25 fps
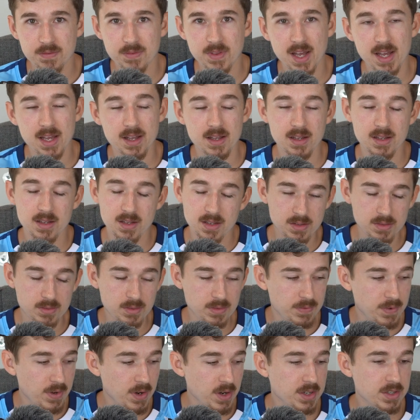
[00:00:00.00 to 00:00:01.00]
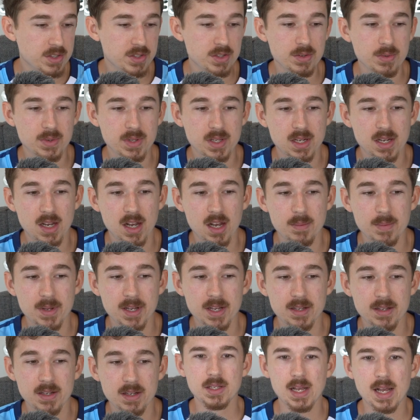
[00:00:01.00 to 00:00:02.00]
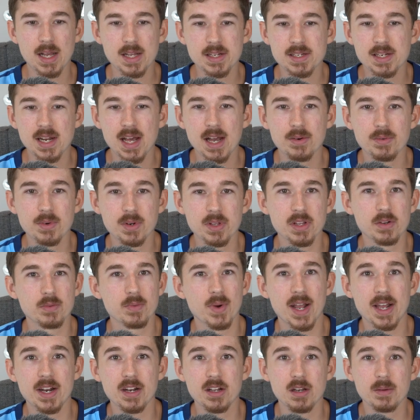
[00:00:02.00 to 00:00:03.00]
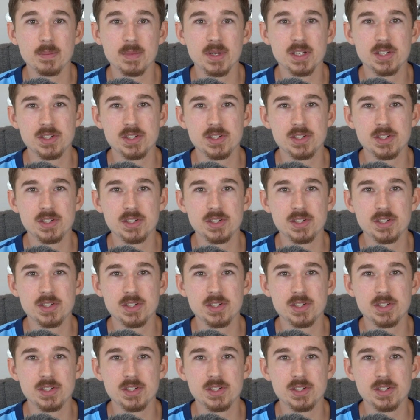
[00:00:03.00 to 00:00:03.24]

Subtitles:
that you're referring to in the comment. Yeah, it's not really random.